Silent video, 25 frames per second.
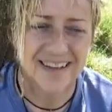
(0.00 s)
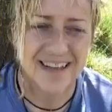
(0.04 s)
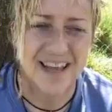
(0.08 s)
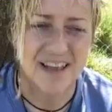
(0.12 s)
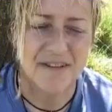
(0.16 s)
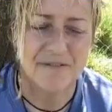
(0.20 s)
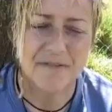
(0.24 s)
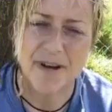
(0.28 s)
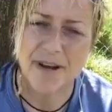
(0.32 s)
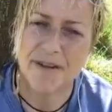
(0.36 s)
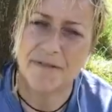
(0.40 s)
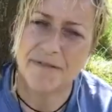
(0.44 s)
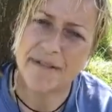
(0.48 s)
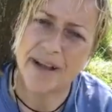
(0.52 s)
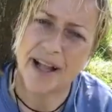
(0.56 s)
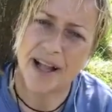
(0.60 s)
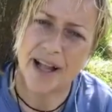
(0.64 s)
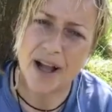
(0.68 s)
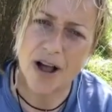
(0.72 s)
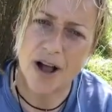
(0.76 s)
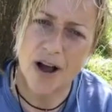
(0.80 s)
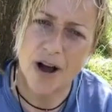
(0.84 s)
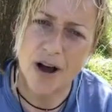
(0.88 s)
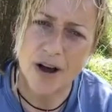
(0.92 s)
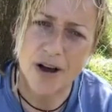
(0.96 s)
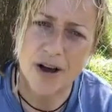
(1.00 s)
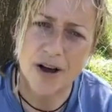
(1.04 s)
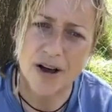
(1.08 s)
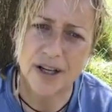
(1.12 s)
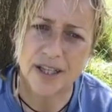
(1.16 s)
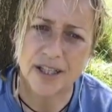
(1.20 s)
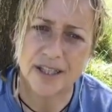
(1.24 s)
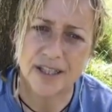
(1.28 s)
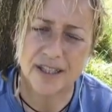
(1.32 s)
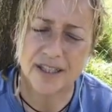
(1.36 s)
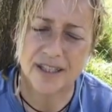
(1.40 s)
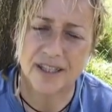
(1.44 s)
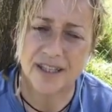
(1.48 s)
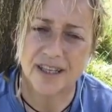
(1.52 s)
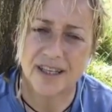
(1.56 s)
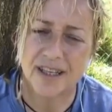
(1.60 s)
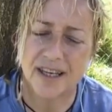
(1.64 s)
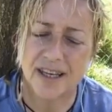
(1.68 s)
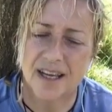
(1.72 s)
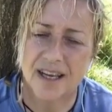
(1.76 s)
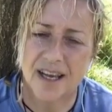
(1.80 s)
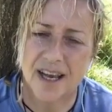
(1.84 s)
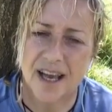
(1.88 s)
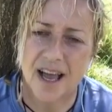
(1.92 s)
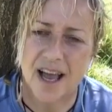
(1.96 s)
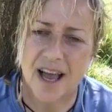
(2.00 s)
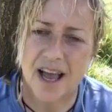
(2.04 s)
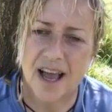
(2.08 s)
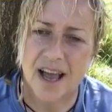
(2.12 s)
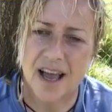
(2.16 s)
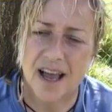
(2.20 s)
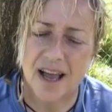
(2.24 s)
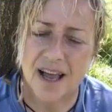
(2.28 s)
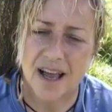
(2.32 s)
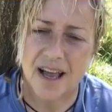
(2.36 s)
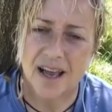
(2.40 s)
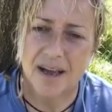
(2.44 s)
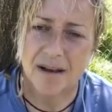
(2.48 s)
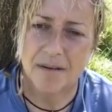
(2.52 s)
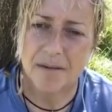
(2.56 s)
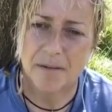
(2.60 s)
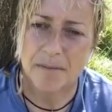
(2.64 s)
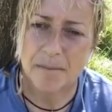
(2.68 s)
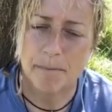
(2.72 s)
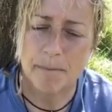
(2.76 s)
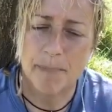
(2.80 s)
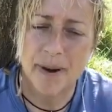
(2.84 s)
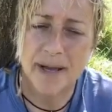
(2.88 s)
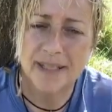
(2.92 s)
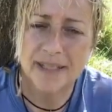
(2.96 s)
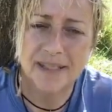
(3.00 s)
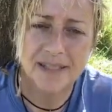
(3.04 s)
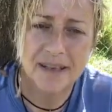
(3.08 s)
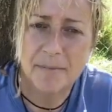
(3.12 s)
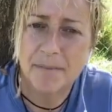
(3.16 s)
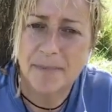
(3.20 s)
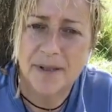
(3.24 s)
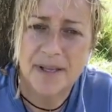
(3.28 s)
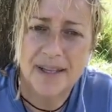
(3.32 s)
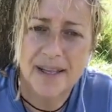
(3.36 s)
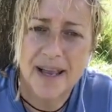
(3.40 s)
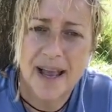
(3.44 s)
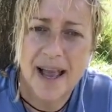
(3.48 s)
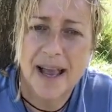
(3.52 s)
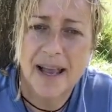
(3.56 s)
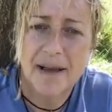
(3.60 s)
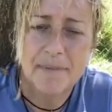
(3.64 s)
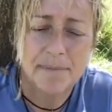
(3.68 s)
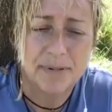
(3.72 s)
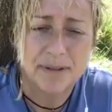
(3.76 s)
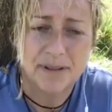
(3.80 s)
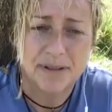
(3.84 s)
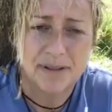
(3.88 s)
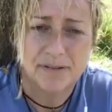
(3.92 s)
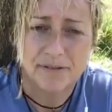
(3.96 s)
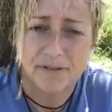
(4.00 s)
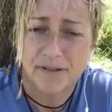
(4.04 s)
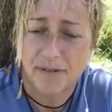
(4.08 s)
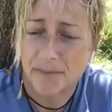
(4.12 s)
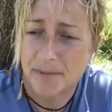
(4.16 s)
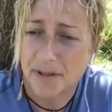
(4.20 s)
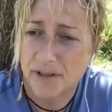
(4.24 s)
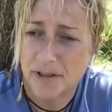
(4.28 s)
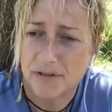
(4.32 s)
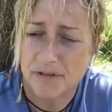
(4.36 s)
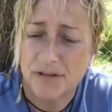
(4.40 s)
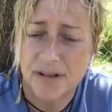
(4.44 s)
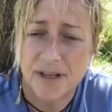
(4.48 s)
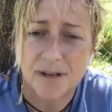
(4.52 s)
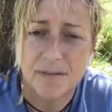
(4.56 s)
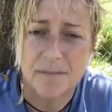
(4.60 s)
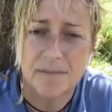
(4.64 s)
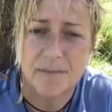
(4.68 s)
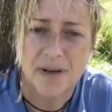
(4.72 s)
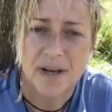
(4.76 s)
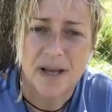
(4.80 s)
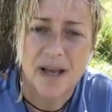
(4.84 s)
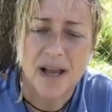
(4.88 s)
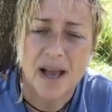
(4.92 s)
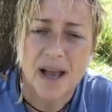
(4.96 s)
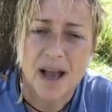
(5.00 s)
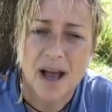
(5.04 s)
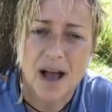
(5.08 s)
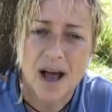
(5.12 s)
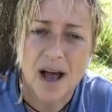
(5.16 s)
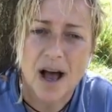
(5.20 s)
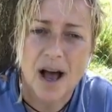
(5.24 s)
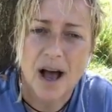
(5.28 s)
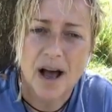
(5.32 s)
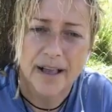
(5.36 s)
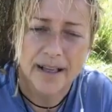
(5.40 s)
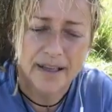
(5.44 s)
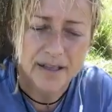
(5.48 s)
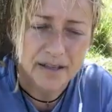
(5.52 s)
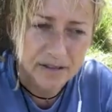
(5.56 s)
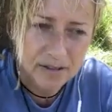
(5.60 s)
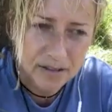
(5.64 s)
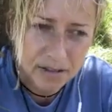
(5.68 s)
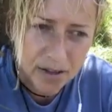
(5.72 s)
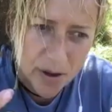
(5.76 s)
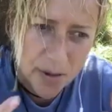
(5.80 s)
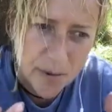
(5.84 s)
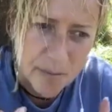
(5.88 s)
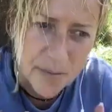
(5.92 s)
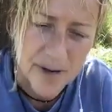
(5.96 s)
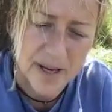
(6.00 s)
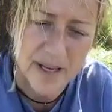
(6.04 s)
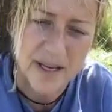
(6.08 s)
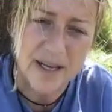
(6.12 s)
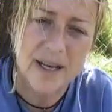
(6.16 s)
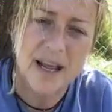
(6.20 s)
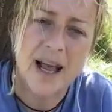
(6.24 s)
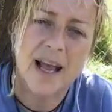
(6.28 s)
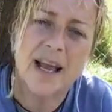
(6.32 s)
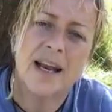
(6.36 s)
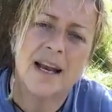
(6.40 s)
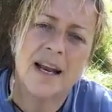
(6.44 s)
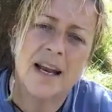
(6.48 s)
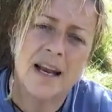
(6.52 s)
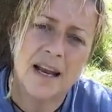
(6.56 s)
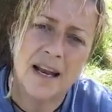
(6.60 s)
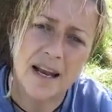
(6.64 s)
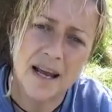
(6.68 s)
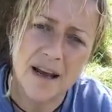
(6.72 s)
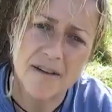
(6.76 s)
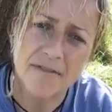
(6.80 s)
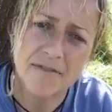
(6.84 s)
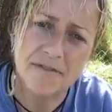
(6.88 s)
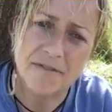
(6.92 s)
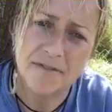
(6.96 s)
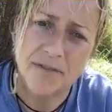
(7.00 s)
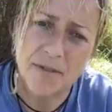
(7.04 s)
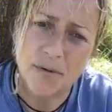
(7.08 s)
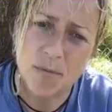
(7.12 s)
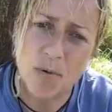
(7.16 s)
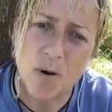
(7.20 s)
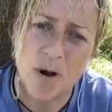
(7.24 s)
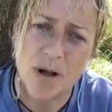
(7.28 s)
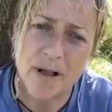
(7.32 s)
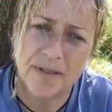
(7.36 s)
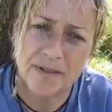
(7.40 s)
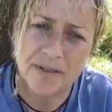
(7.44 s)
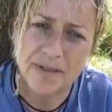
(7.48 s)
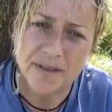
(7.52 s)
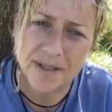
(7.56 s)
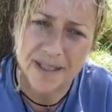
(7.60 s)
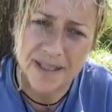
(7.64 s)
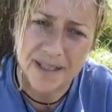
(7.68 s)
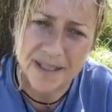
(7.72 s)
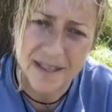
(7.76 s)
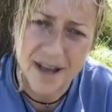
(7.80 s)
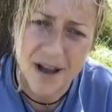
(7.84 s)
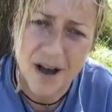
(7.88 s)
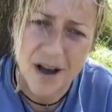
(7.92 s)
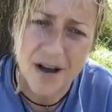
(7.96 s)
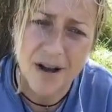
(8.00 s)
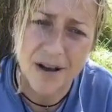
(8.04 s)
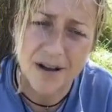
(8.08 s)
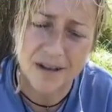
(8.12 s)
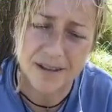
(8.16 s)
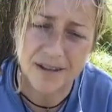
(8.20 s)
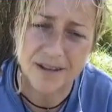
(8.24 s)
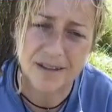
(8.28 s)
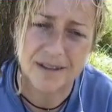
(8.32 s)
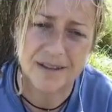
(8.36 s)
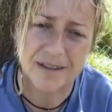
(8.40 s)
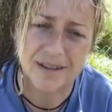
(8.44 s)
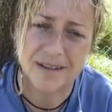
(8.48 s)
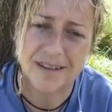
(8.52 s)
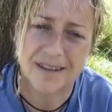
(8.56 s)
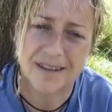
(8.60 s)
If I felt hurt by something that happened from the dream, I could go in and love the one that is hurt